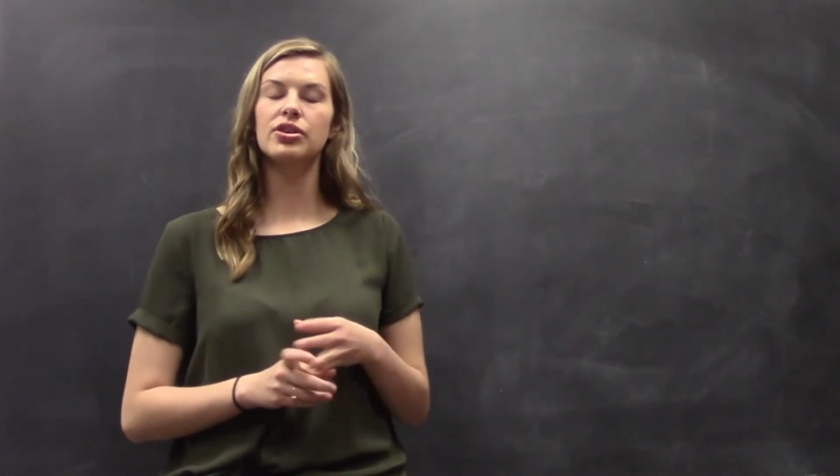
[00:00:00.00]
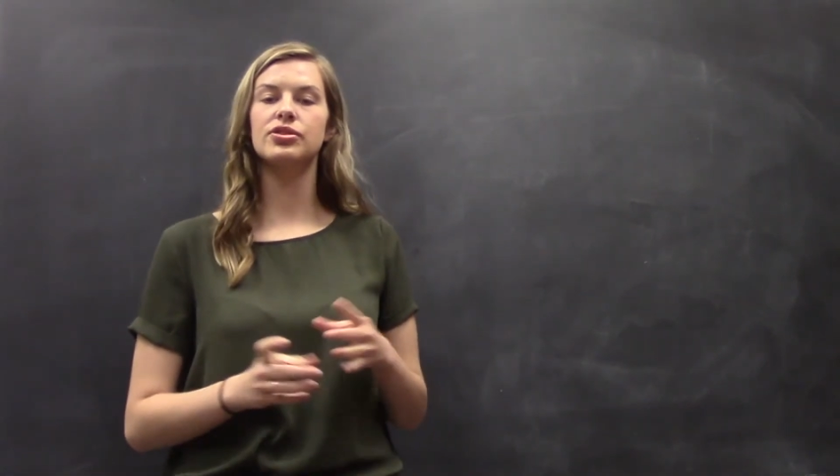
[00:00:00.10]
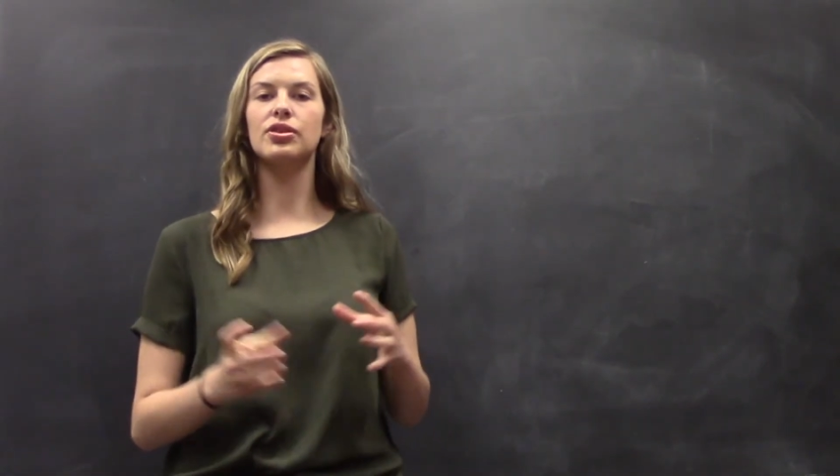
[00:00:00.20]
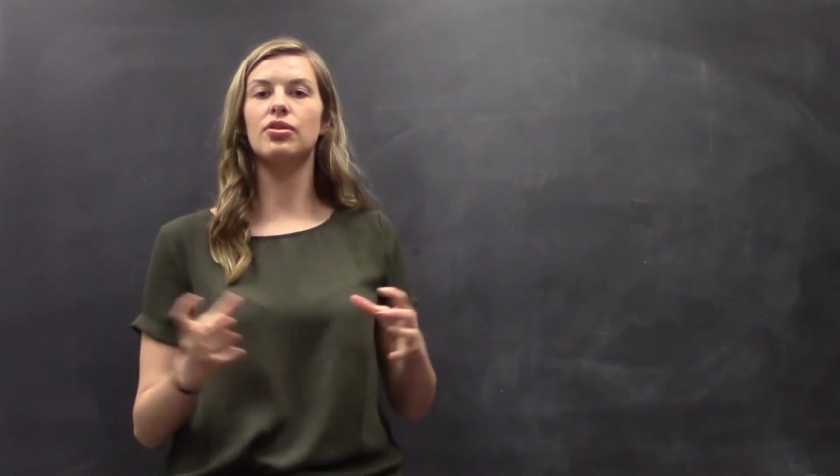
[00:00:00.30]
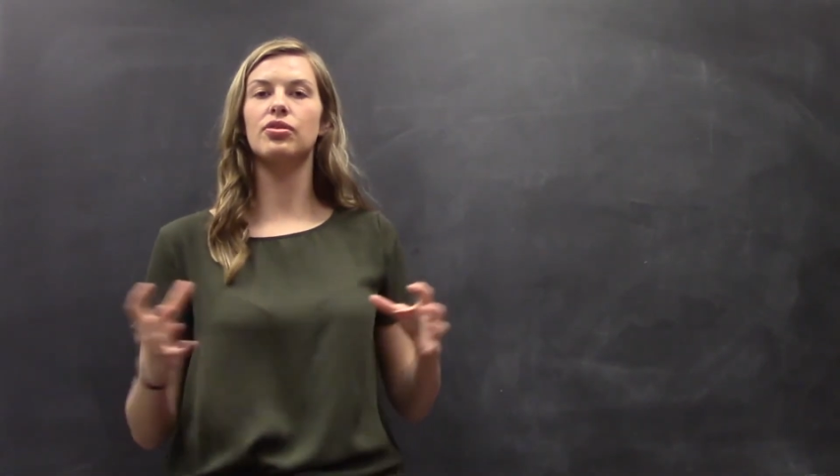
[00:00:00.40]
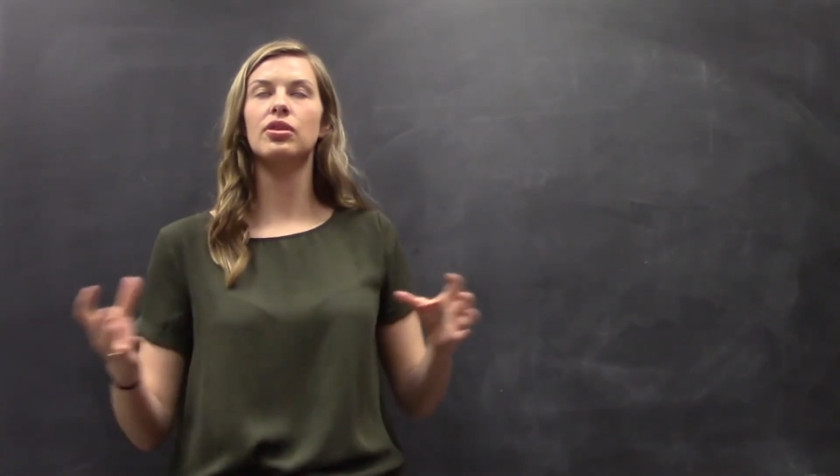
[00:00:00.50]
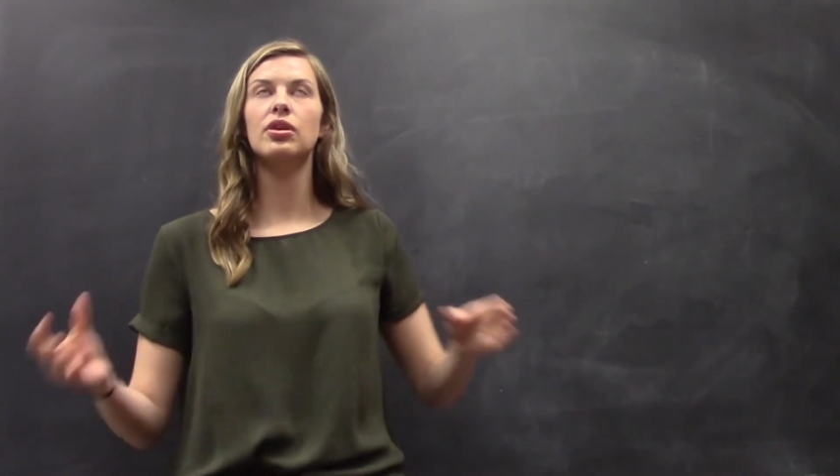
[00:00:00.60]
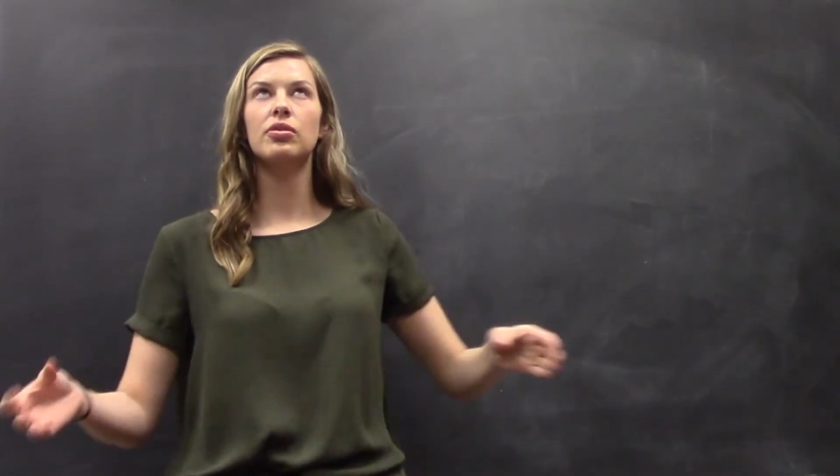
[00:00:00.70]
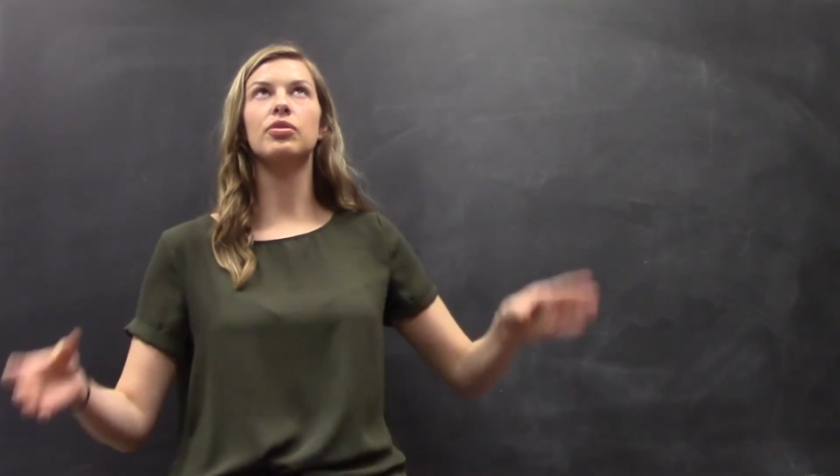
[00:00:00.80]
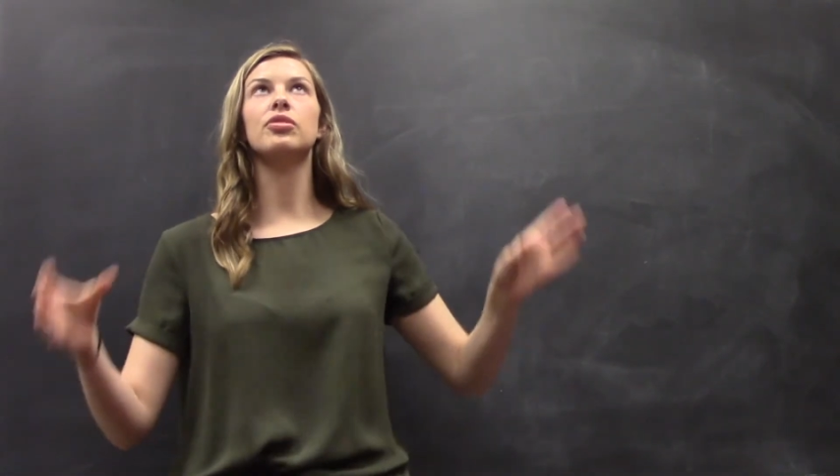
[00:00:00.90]
So
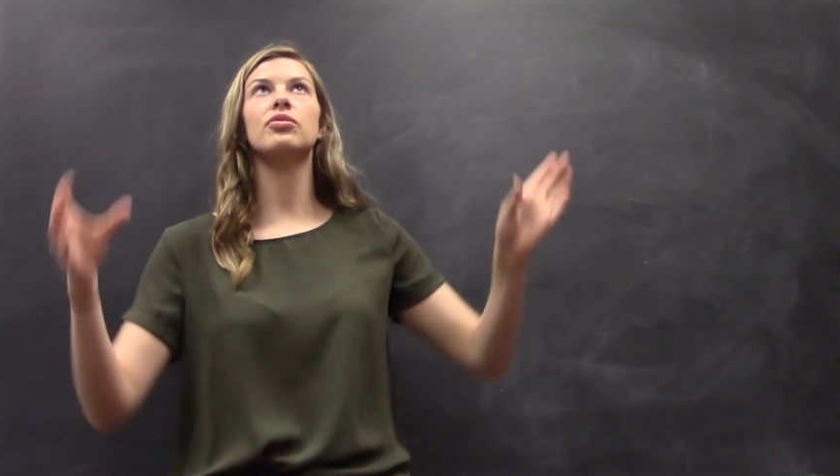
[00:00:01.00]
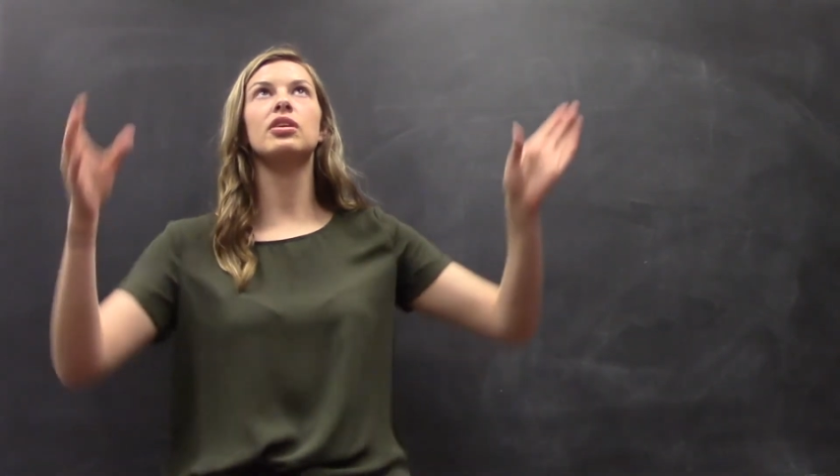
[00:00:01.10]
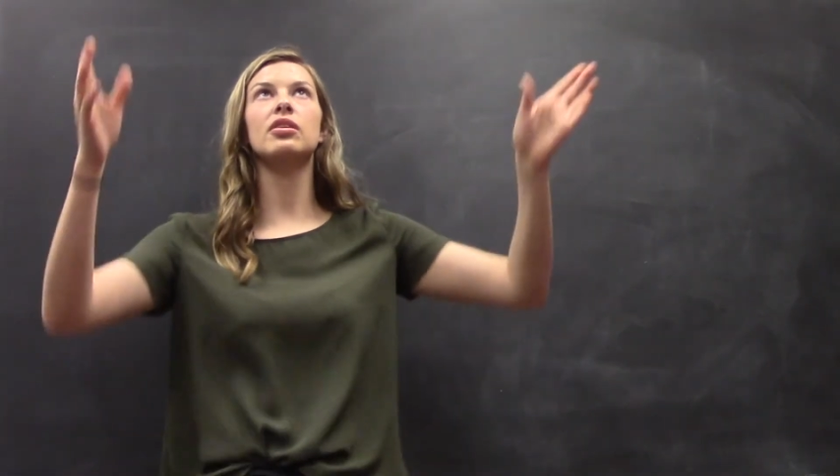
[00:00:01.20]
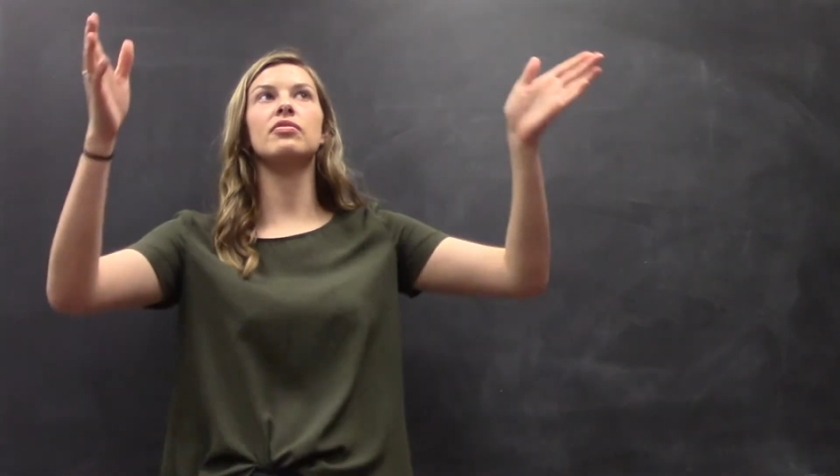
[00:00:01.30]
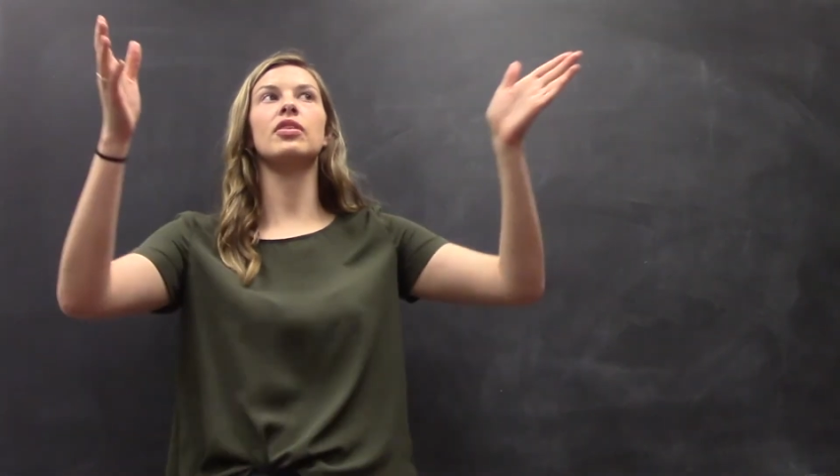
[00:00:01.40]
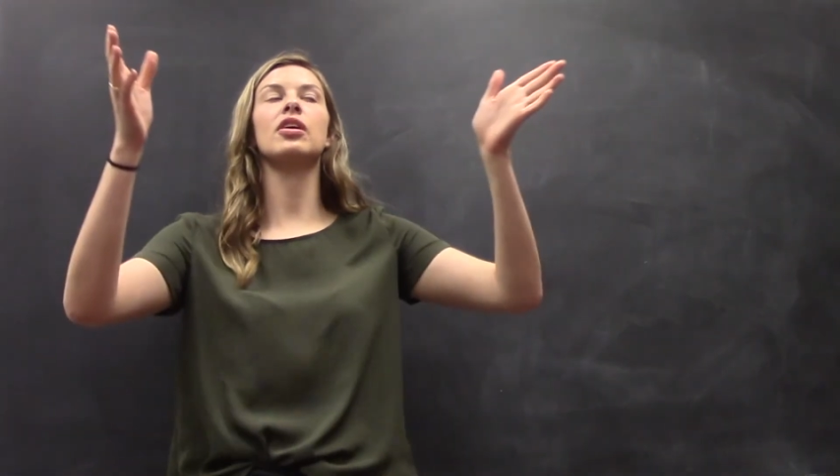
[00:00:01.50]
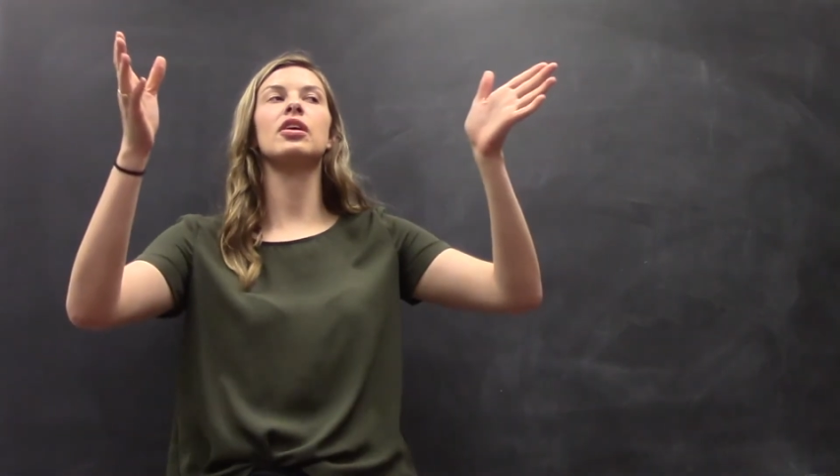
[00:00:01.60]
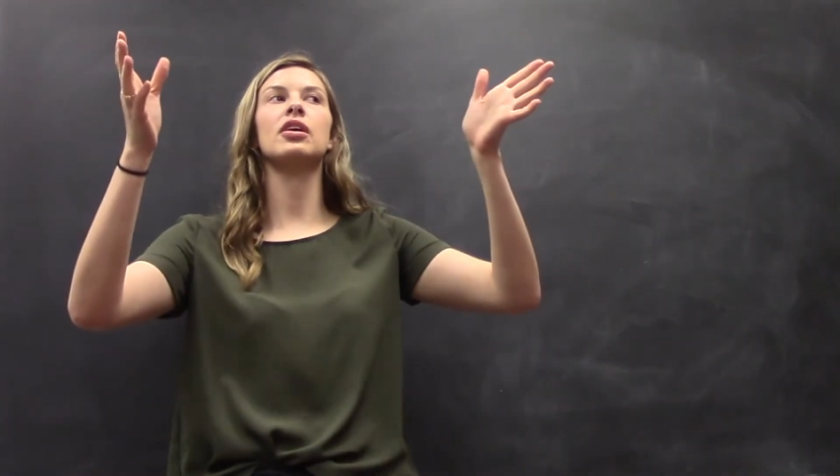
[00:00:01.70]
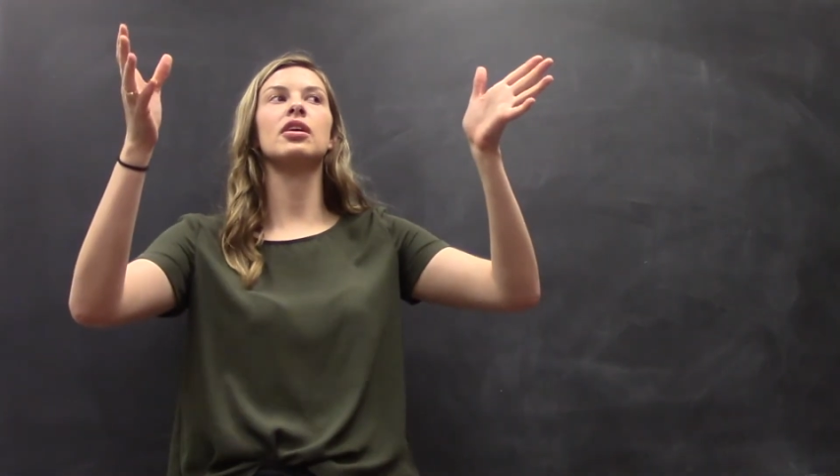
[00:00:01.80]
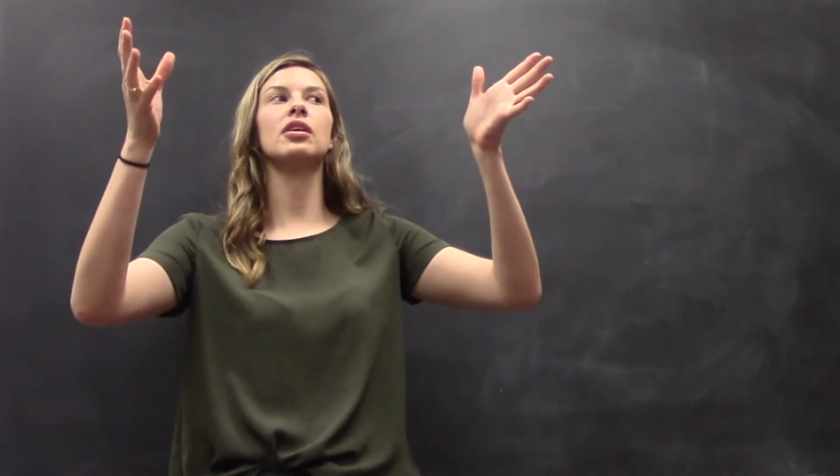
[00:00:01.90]
when you think of
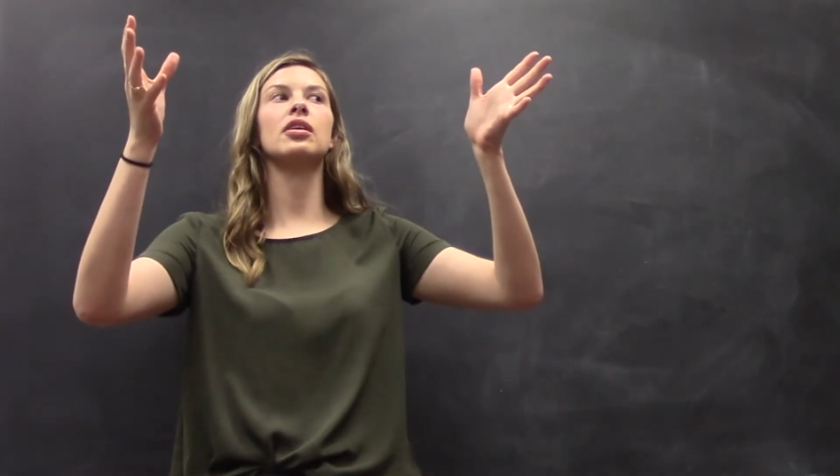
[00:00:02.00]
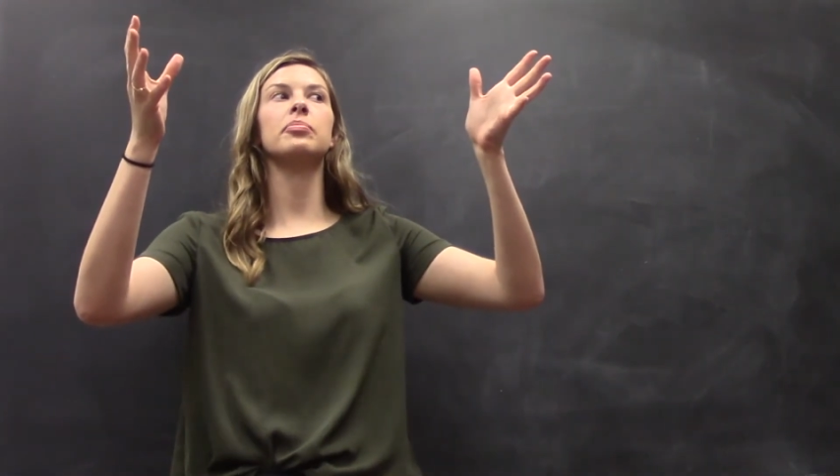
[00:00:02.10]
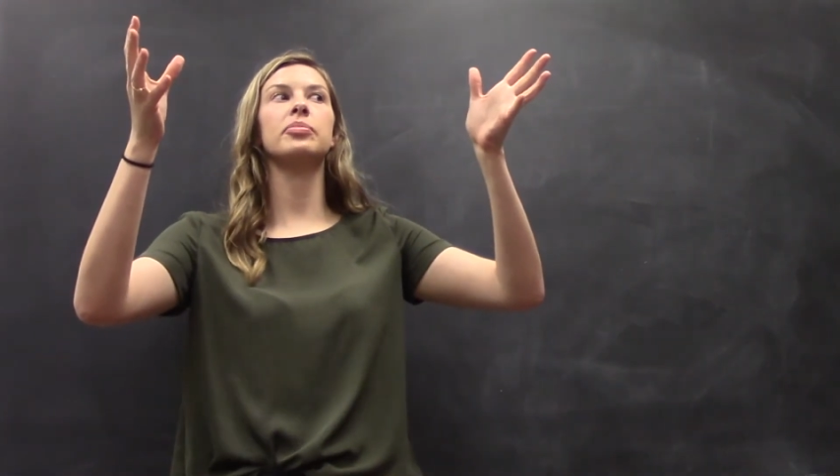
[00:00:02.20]
our